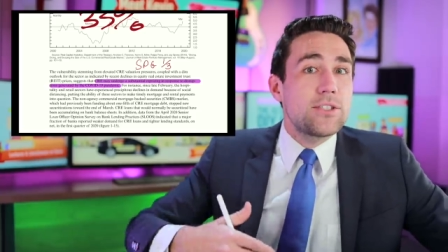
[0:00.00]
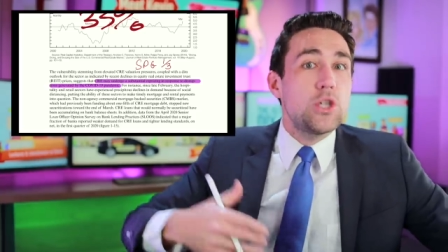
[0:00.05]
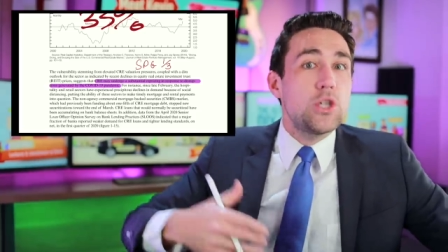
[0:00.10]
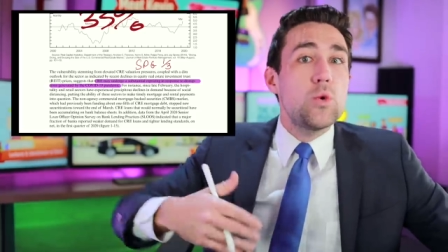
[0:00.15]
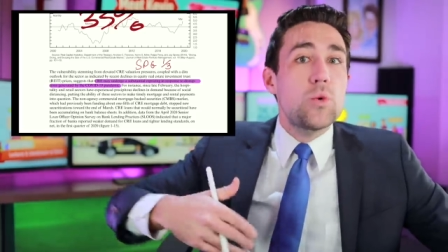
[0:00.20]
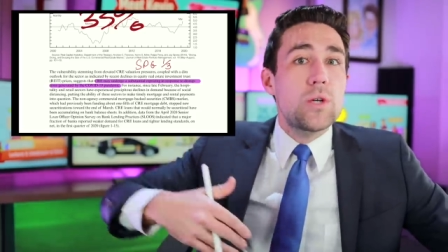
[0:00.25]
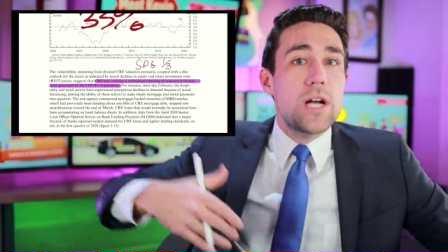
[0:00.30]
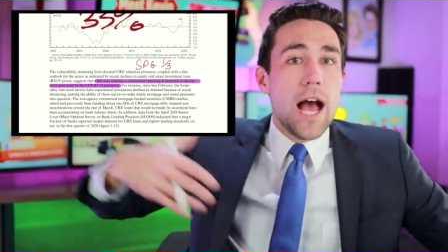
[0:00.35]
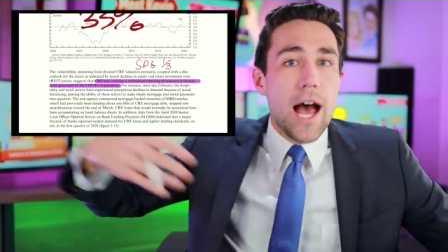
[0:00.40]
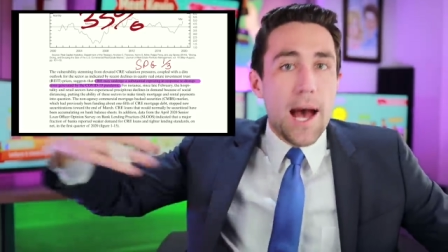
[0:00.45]

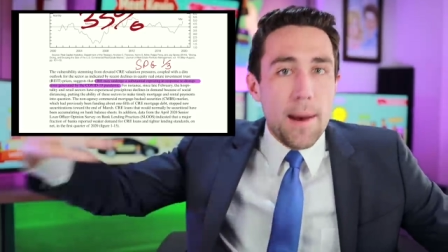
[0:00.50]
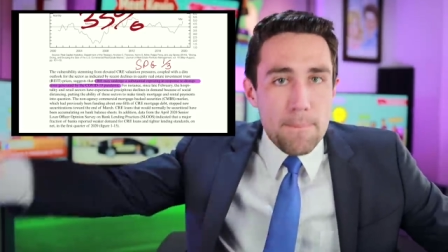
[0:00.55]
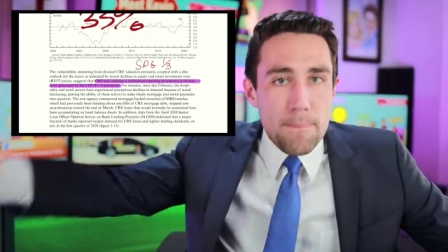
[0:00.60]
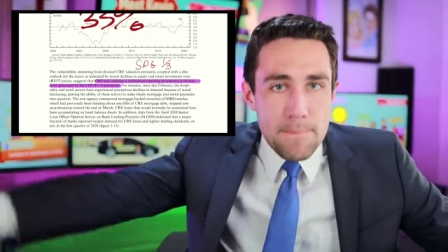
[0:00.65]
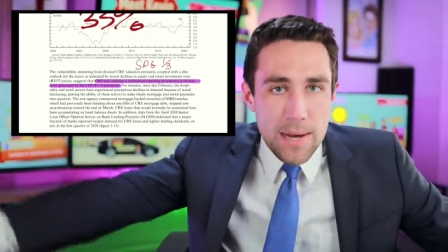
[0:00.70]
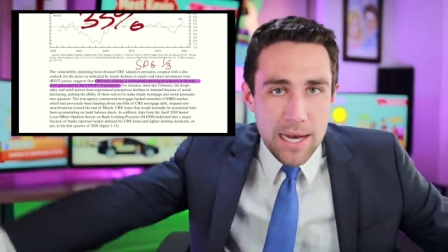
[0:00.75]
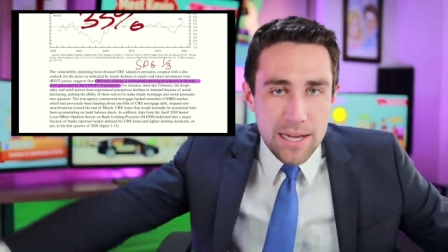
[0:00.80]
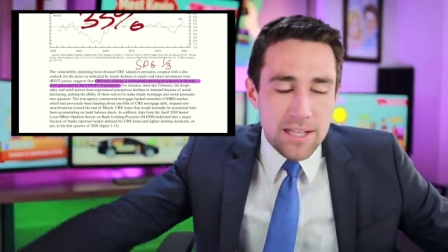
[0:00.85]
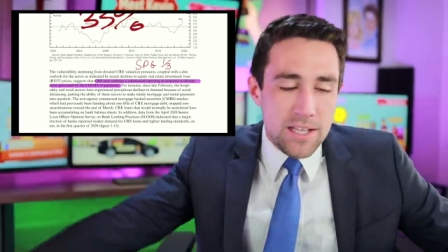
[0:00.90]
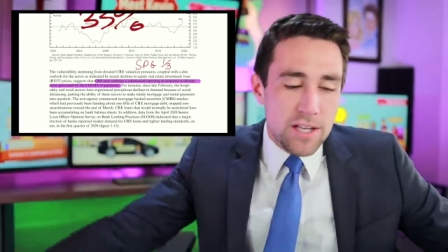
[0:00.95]
to
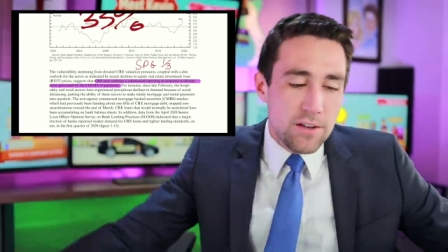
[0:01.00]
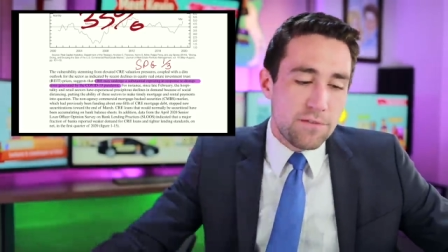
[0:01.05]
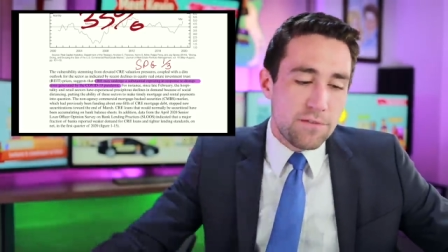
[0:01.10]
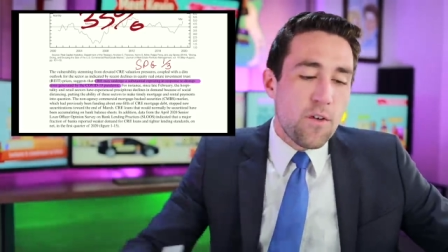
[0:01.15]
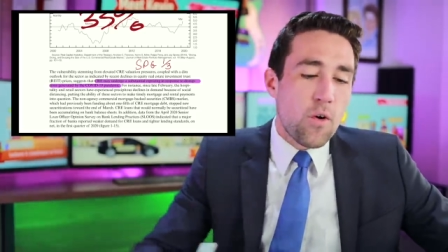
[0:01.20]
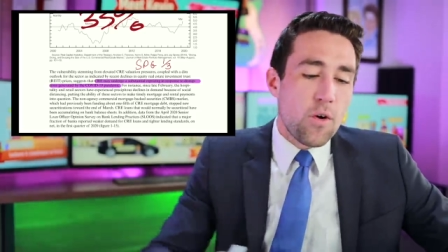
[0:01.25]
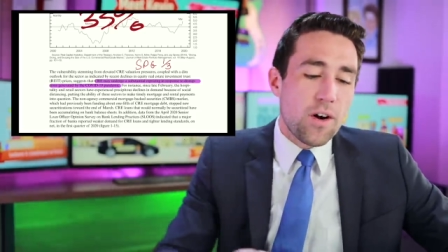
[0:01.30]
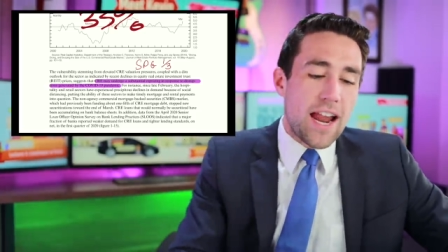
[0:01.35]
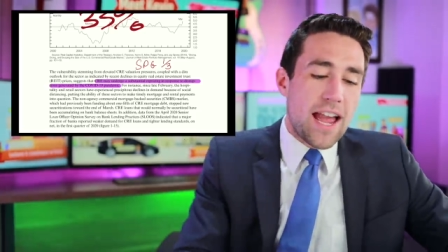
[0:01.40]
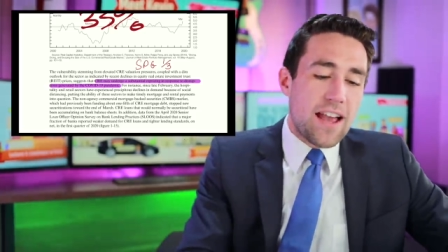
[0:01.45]
come
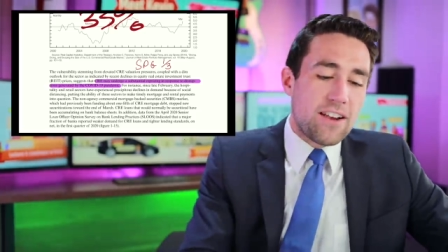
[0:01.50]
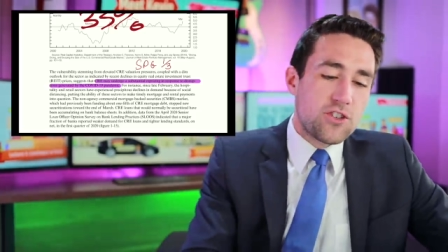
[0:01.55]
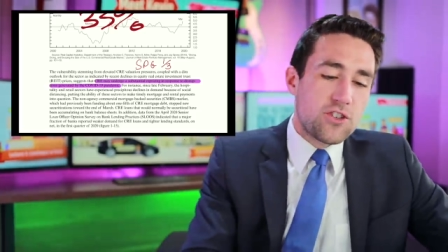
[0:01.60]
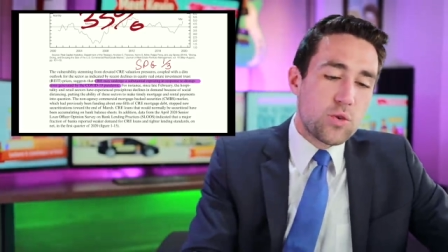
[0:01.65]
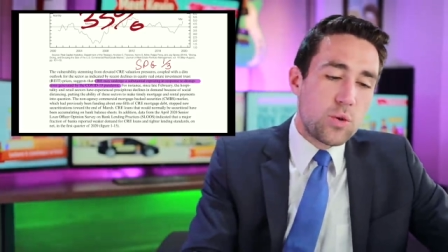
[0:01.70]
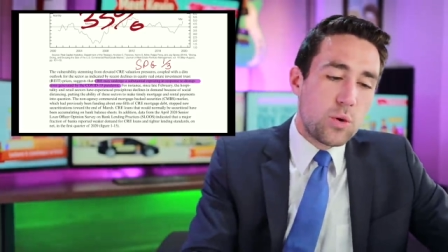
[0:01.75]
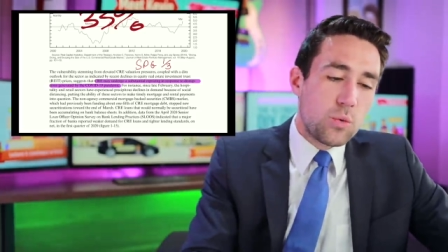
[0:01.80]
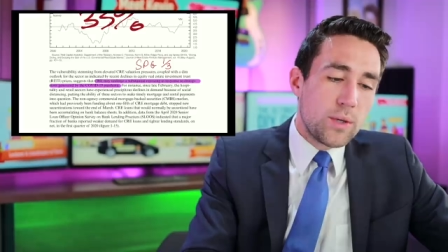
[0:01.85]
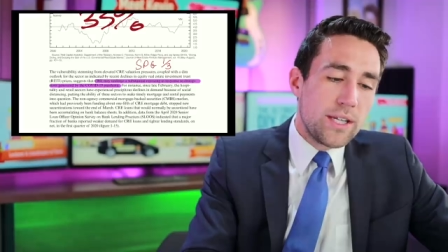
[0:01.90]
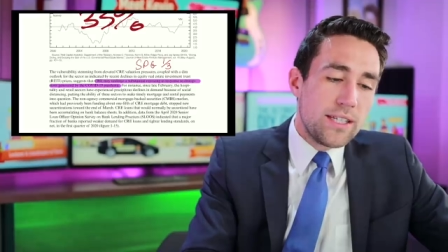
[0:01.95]
for
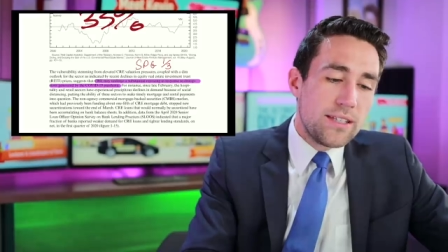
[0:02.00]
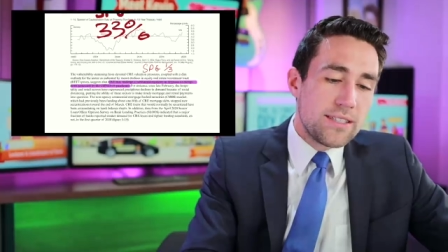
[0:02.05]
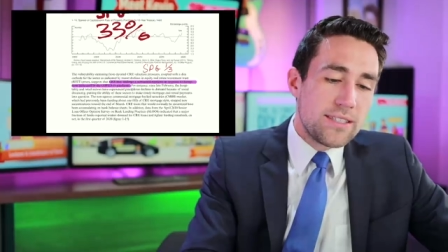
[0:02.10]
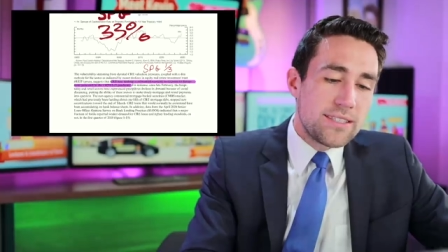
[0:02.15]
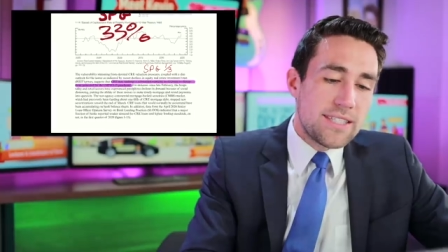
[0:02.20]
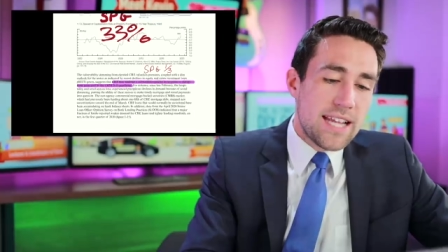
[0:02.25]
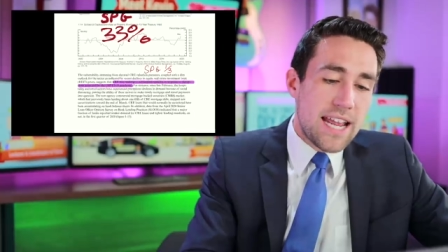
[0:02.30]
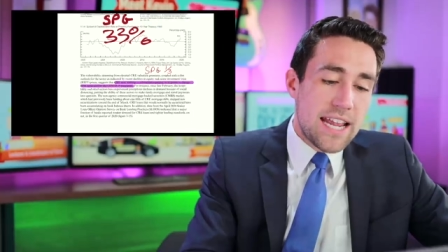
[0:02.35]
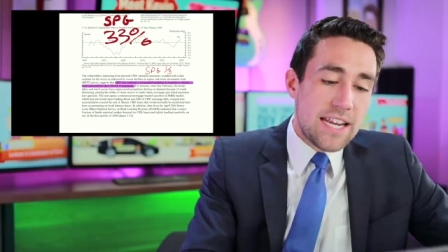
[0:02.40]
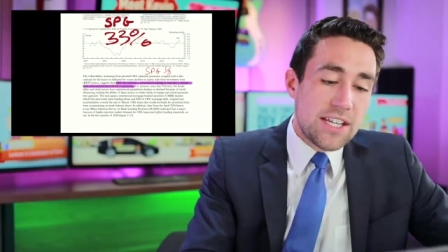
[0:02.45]
actual real
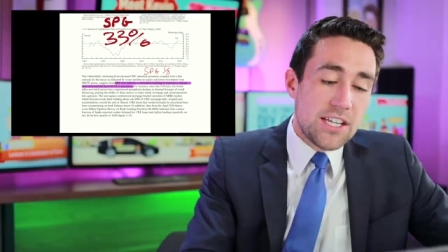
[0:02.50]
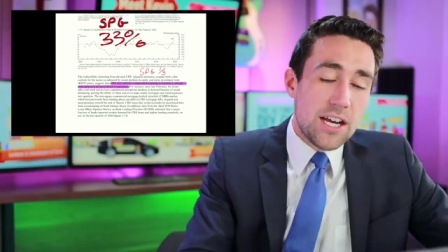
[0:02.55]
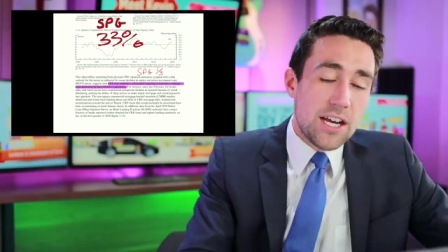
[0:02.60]
estate,